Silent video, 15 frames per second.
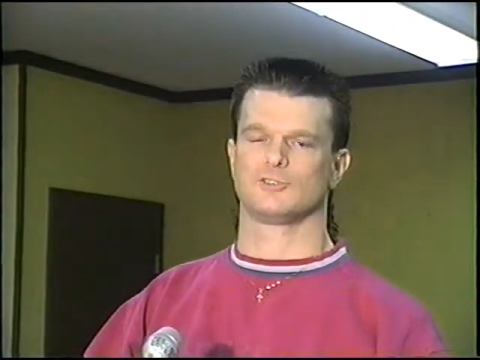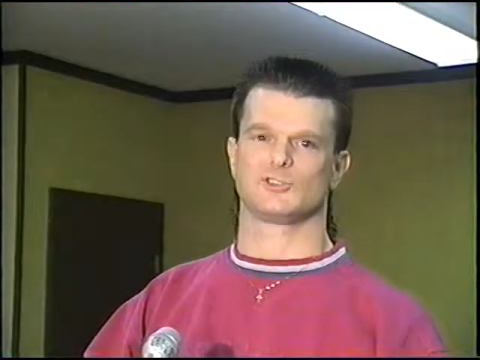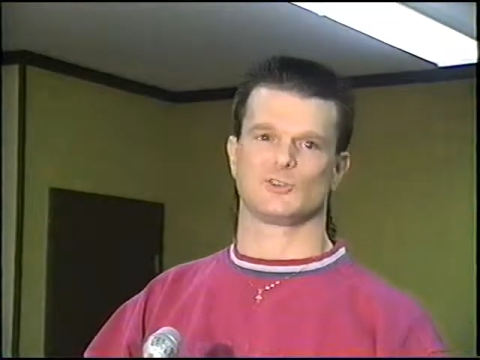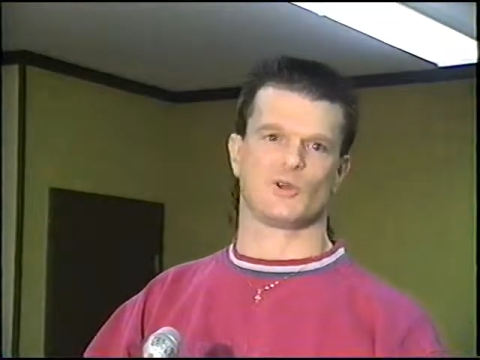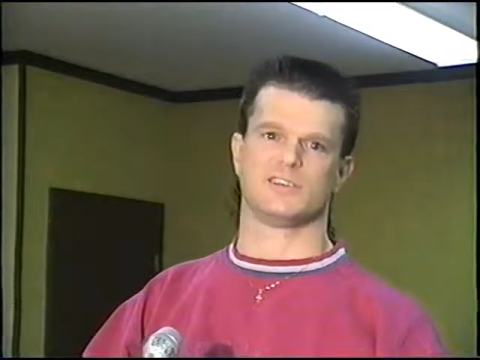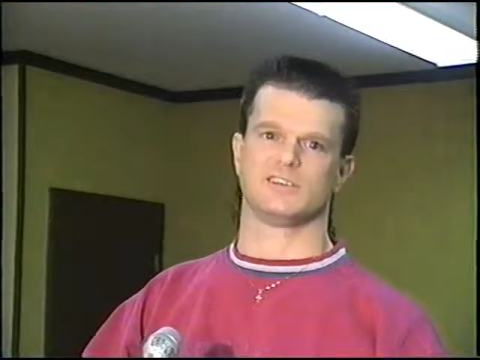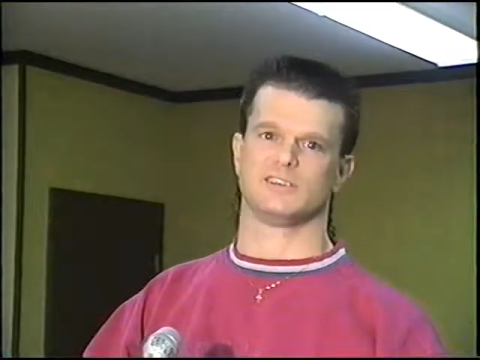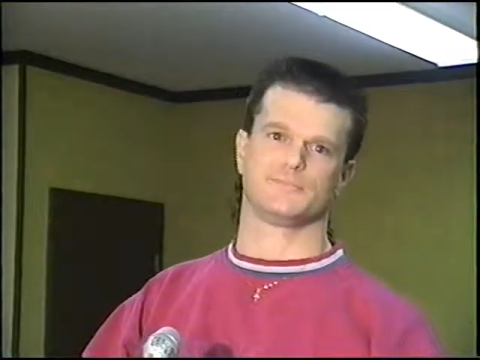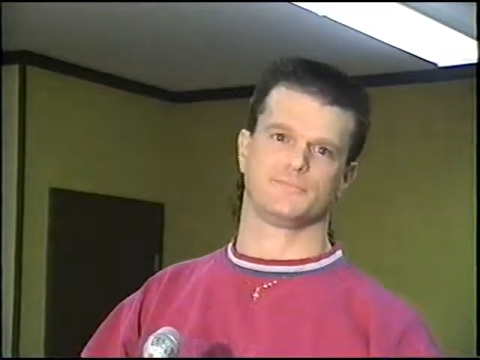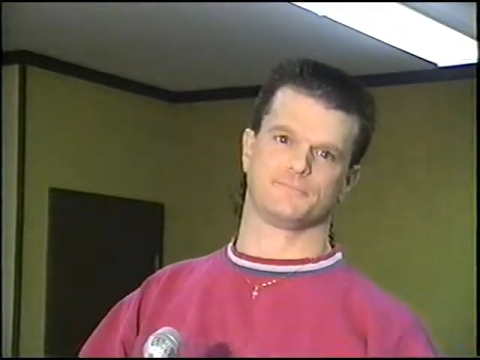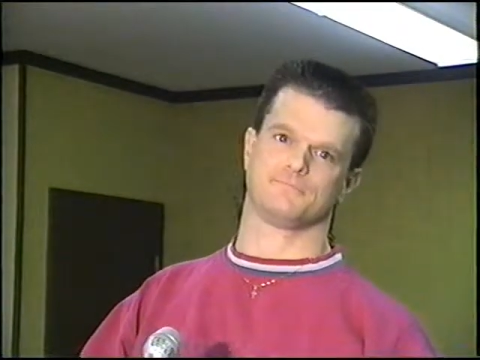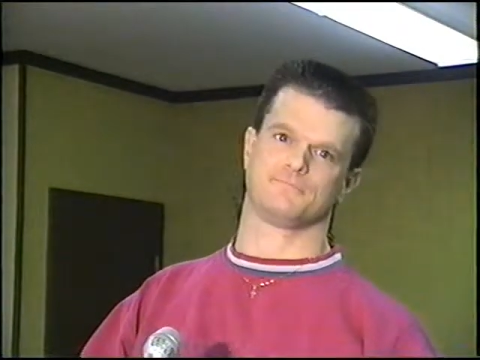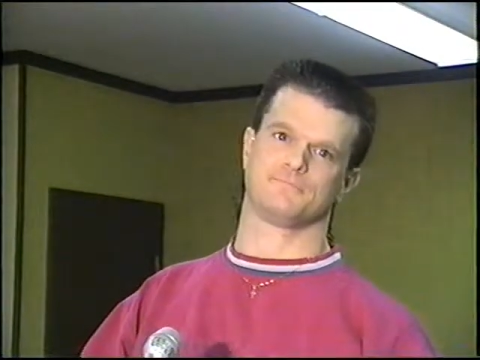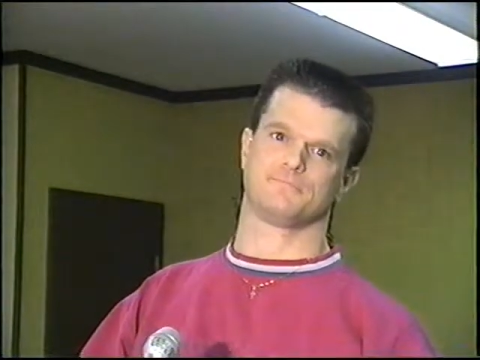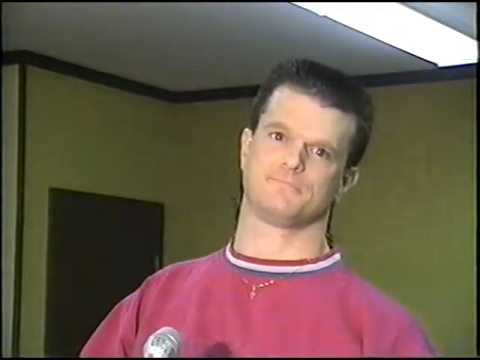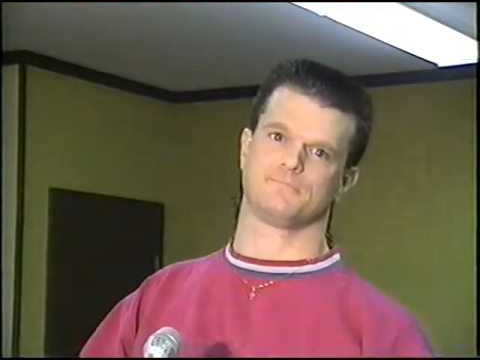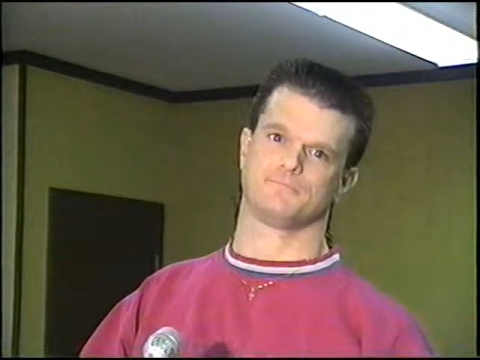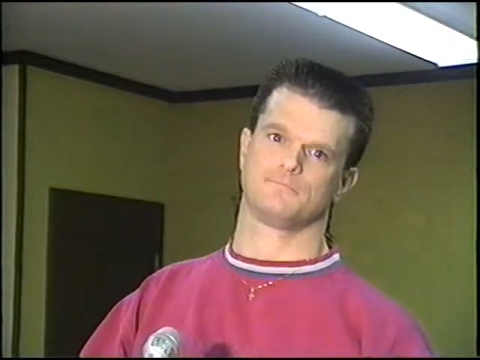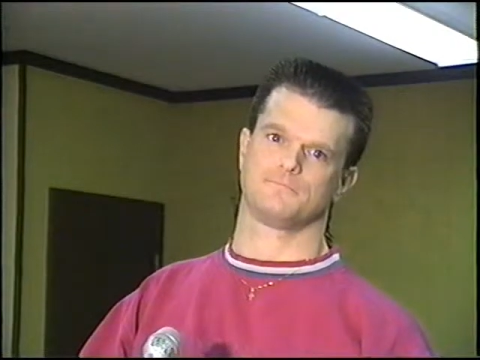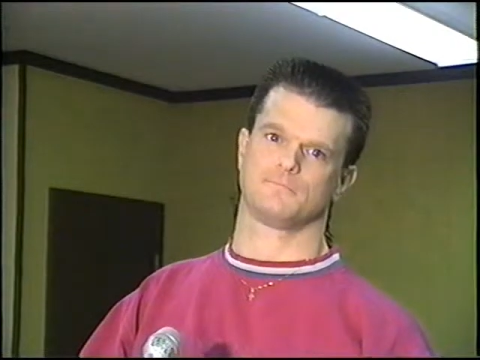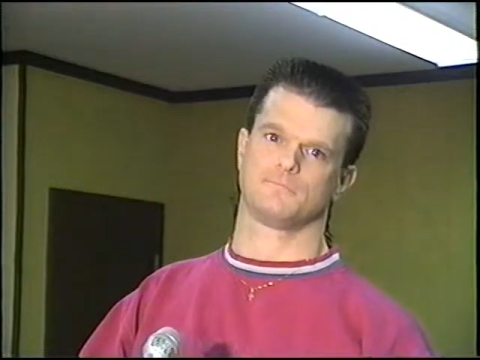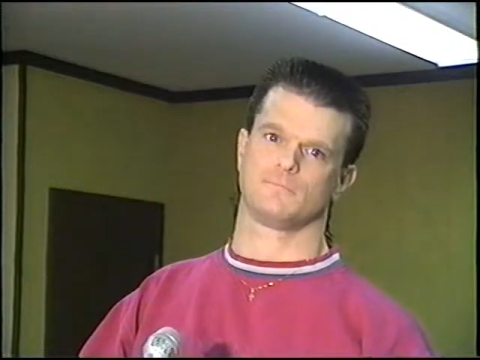So I did.
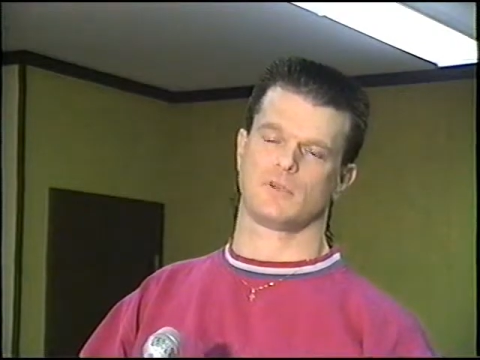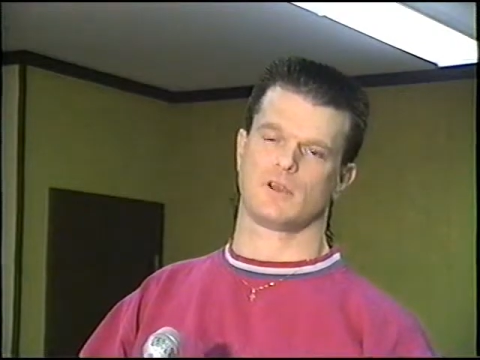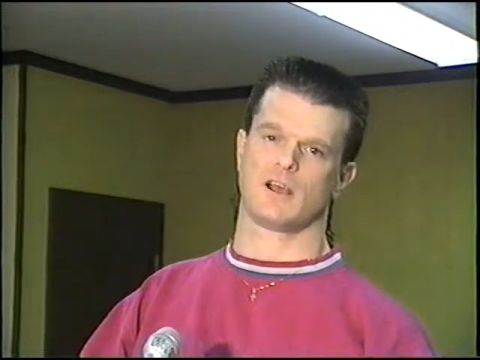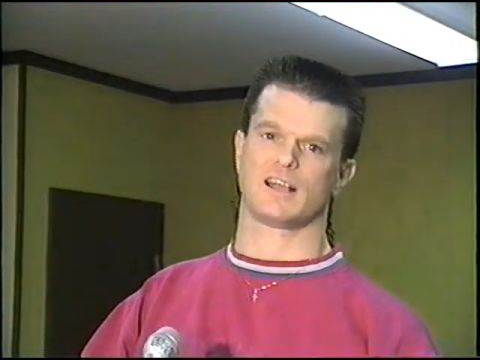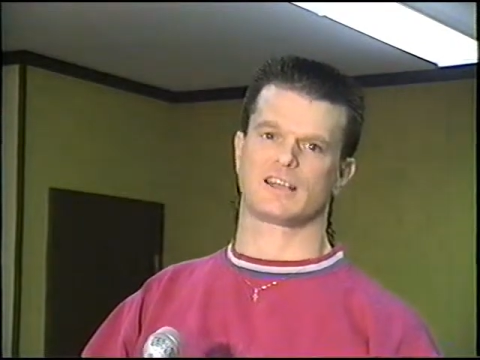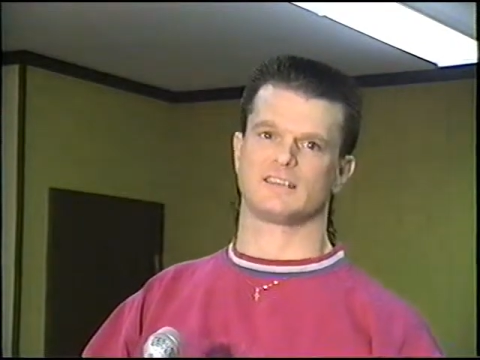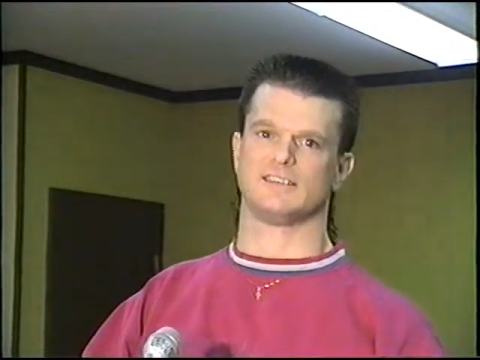I